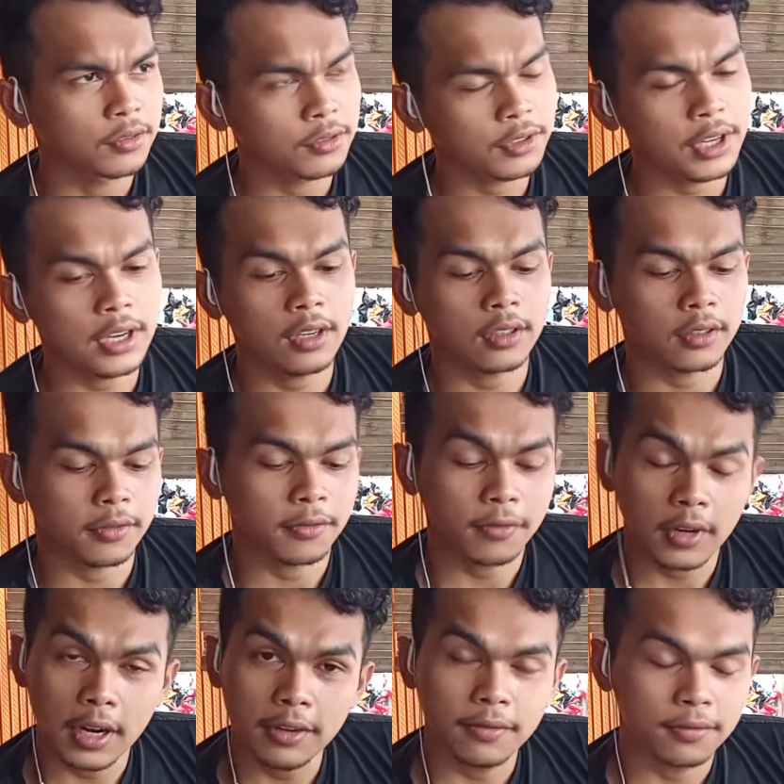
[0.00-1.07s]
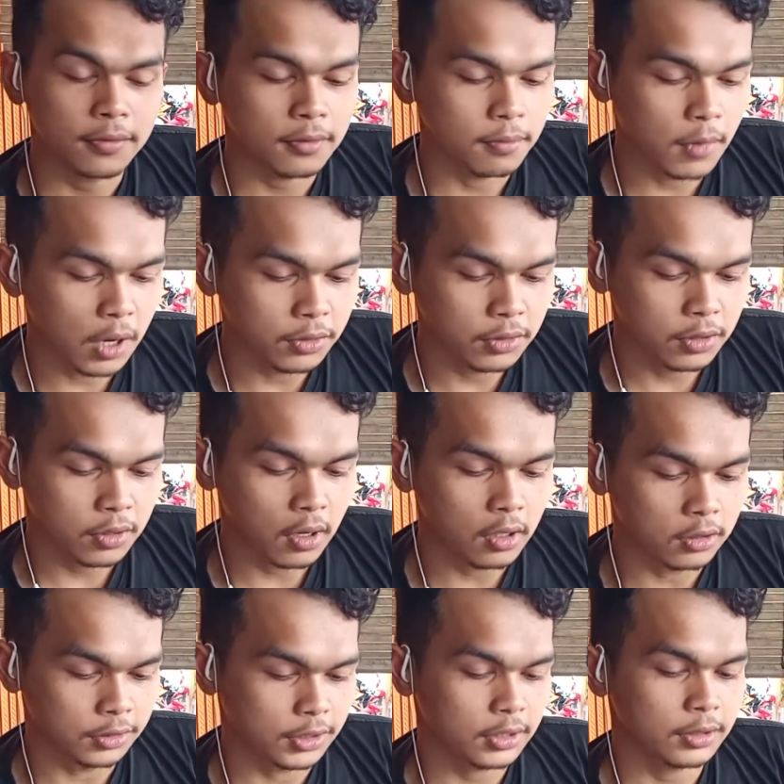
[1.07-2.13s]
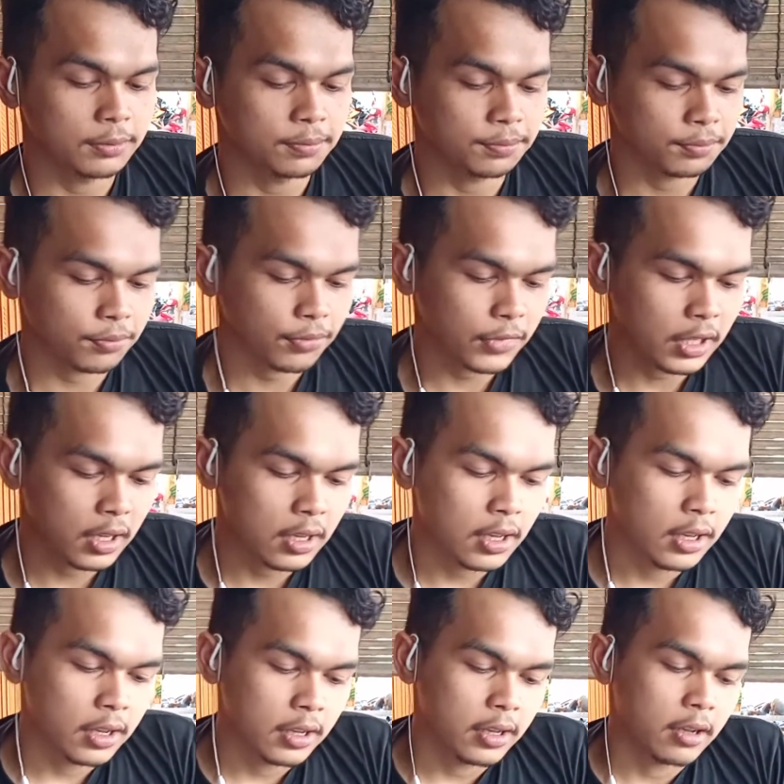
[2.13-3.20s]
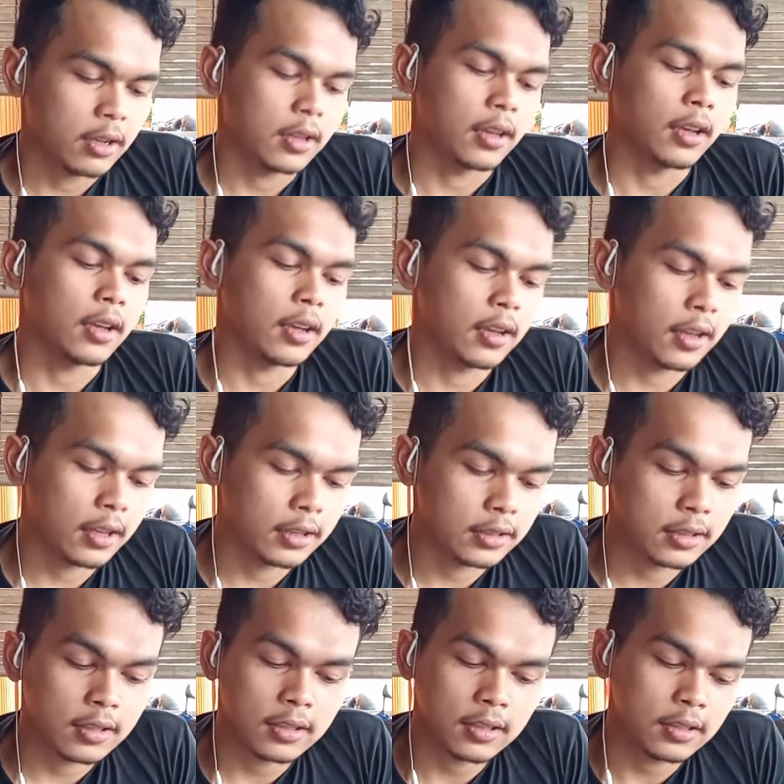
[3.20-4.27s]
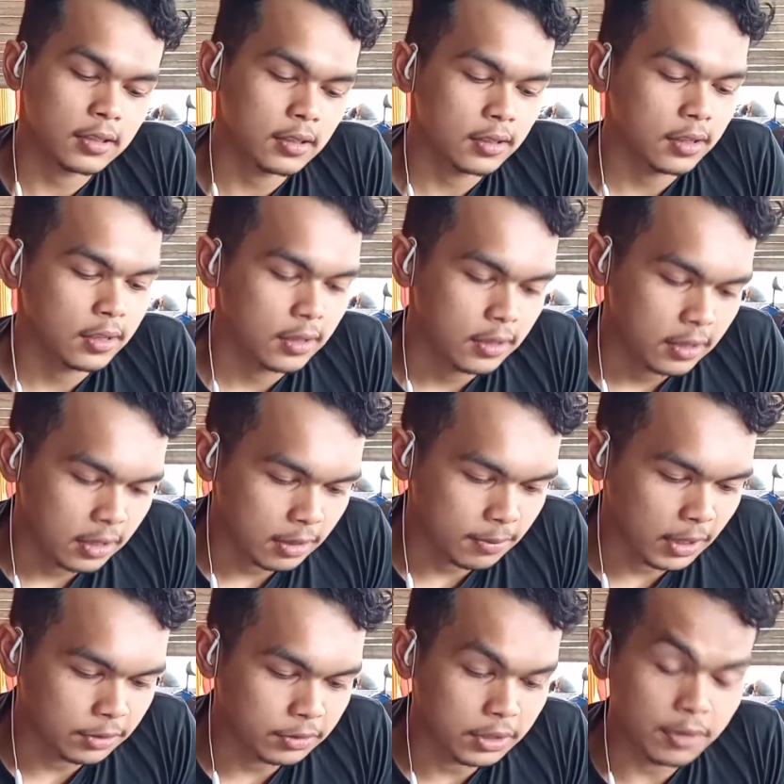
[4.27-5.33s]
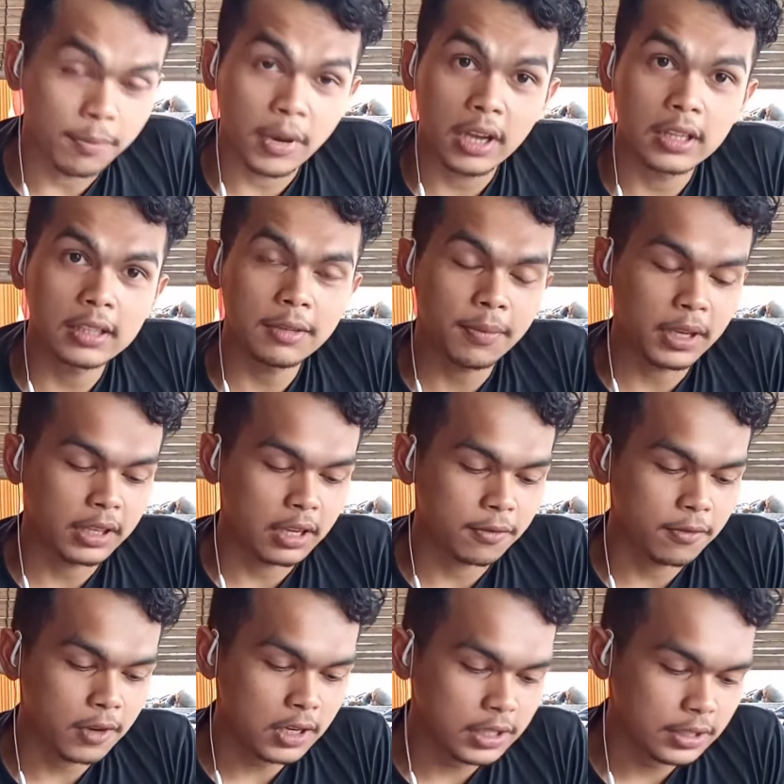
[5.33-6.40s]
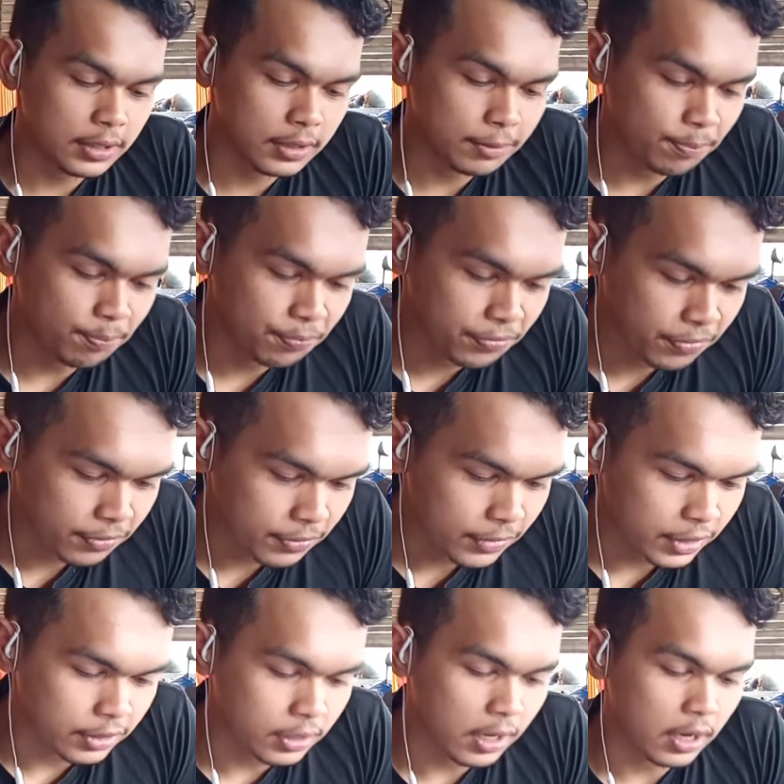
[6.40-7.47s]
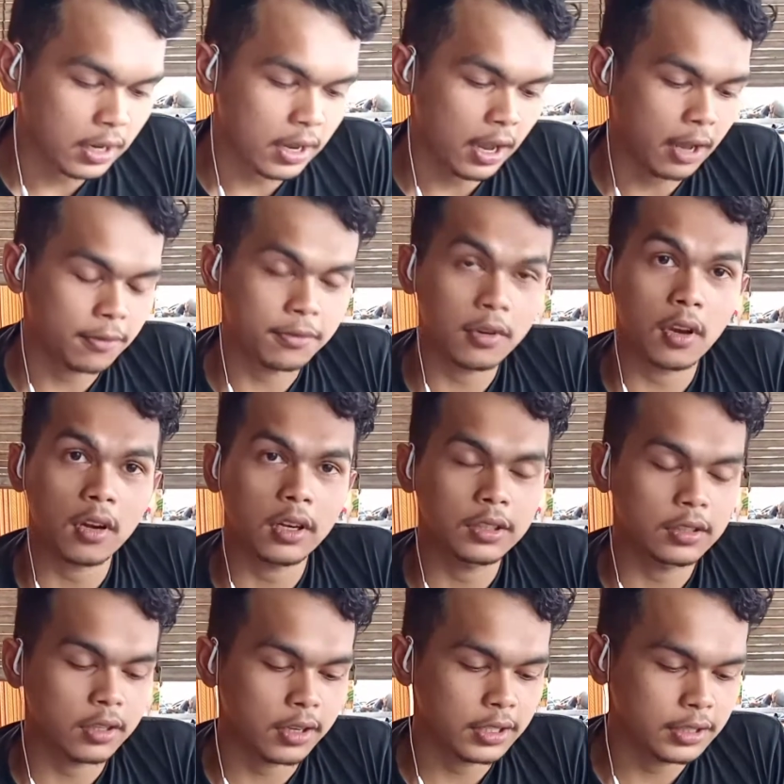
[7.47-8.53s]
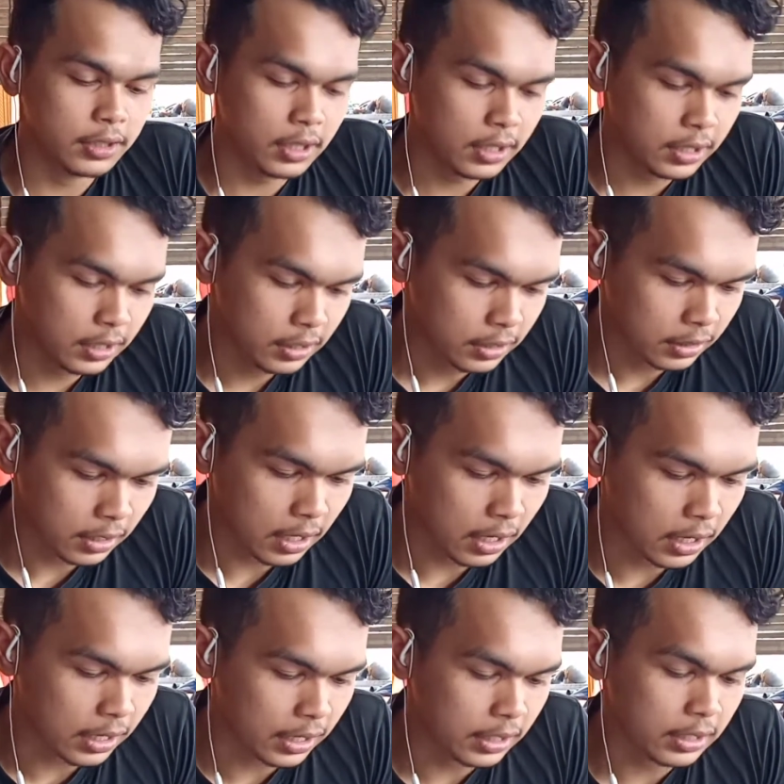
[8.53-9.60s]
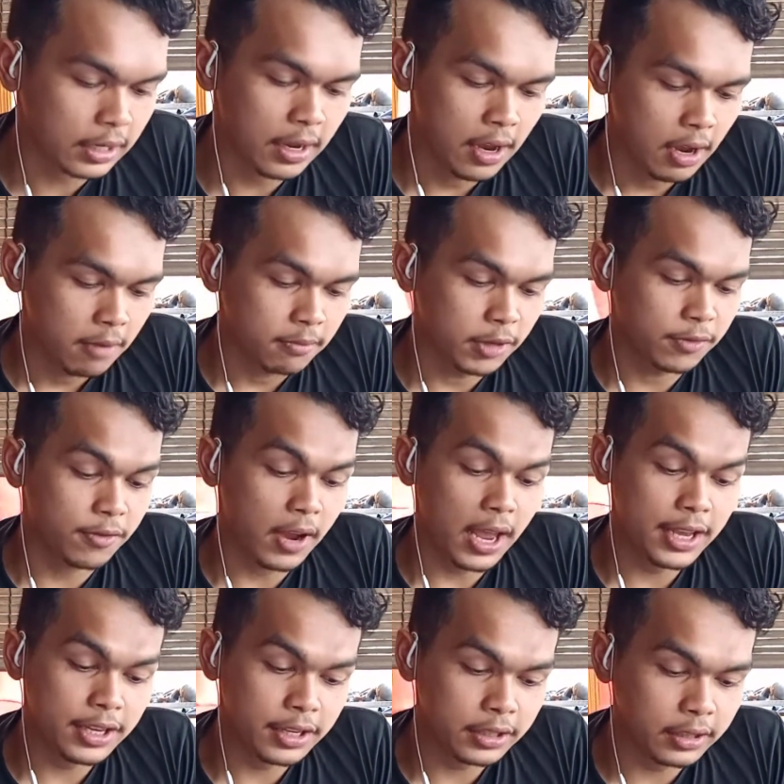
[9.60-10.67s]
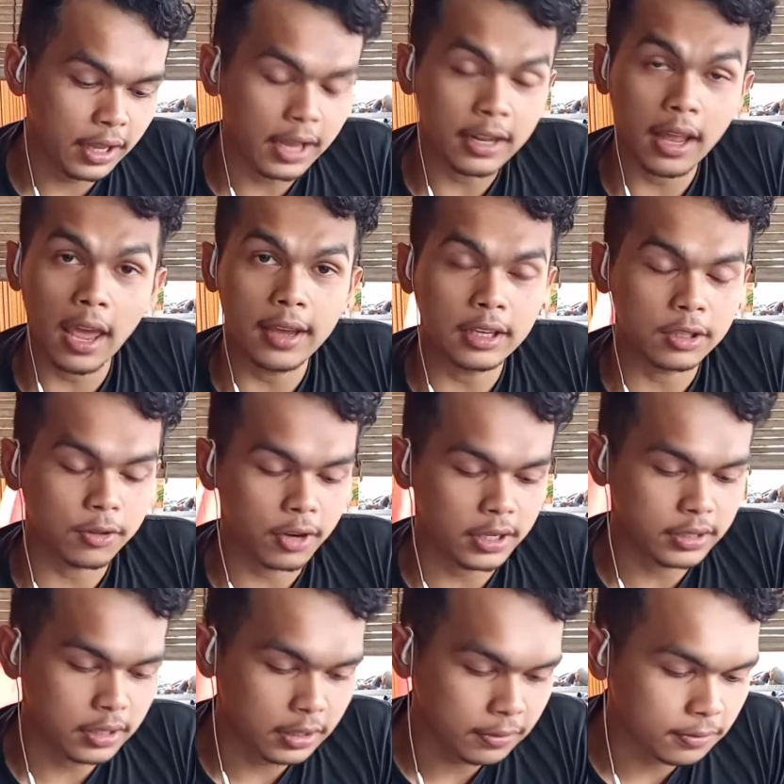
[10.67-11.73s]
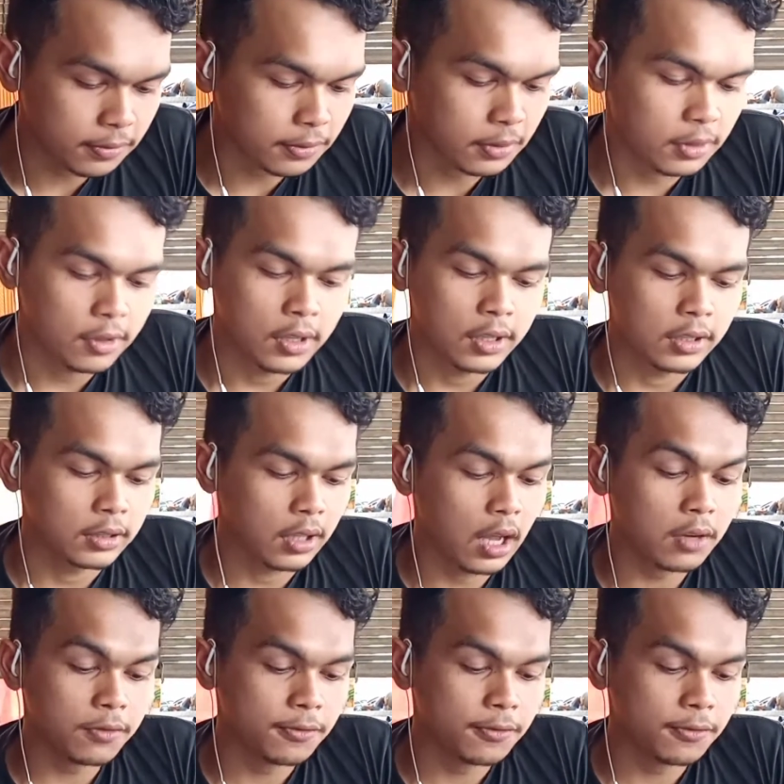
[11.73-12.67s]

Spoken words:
about 3 or 5 months old. And about the male betta fish, they have characteristics like move agile and aggressive,